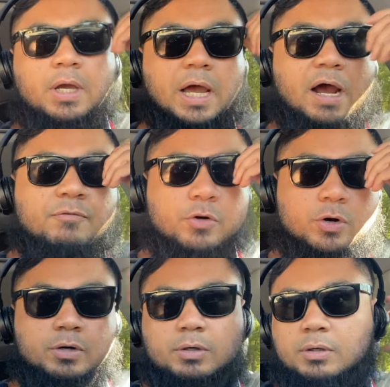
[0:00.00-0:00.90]

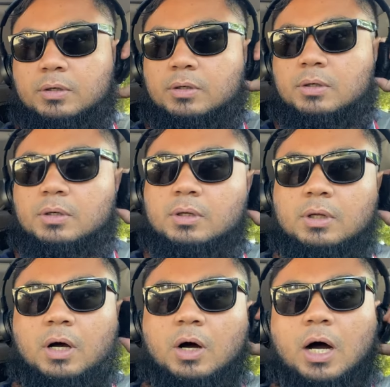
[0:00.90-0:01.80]
Ever.
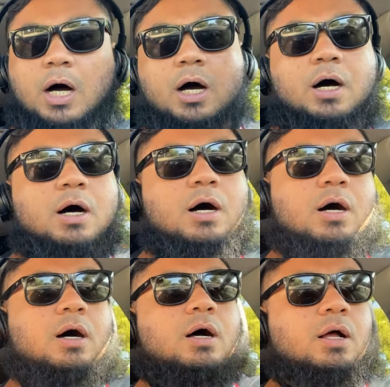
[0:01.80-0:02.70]

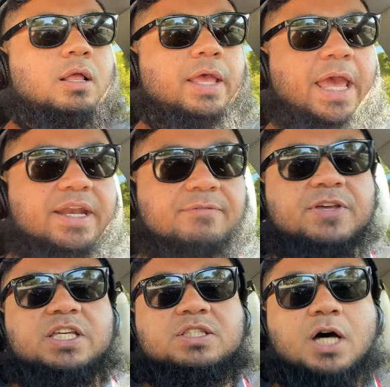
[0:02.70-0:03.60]
Uh, and
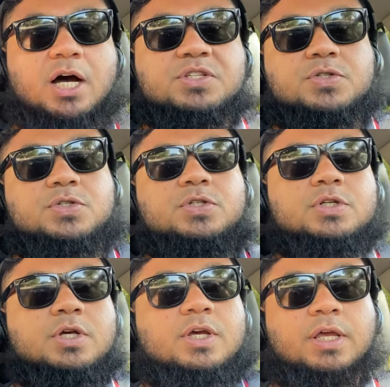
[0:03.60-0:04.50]
if he
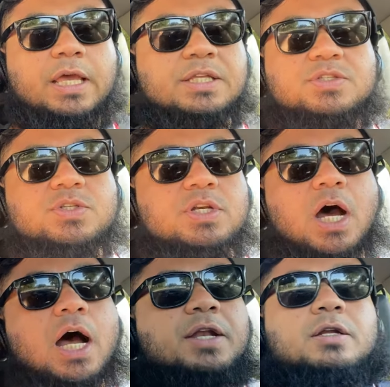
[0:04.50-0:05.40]
does, it's
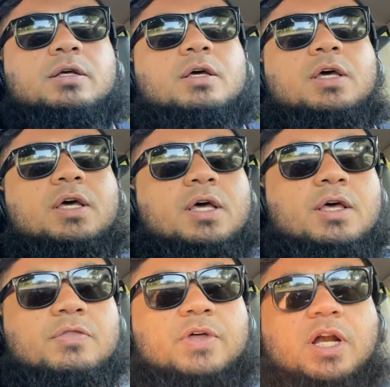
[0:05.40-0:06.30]
not
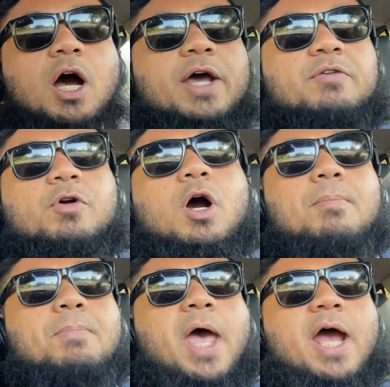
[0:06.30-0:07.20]
the kind of
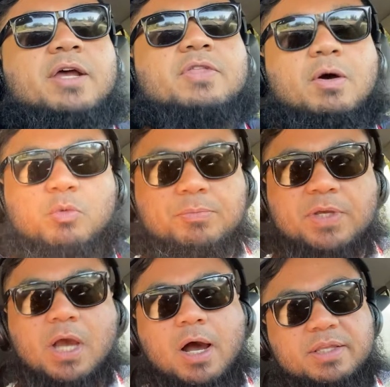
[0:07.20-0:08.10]
comeback that would
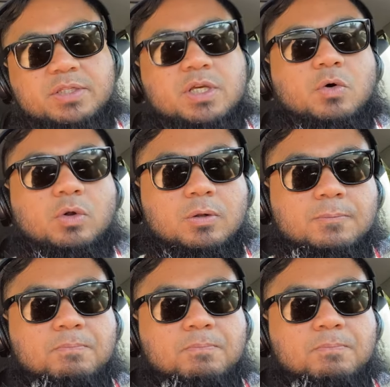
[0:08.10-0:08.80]
be ideal.